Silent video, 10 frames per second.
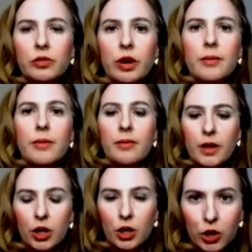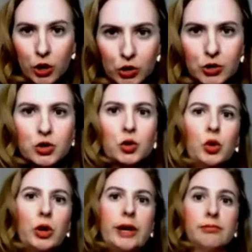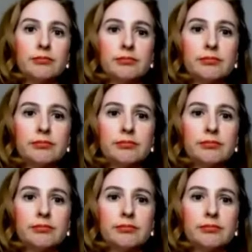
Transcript: from your story.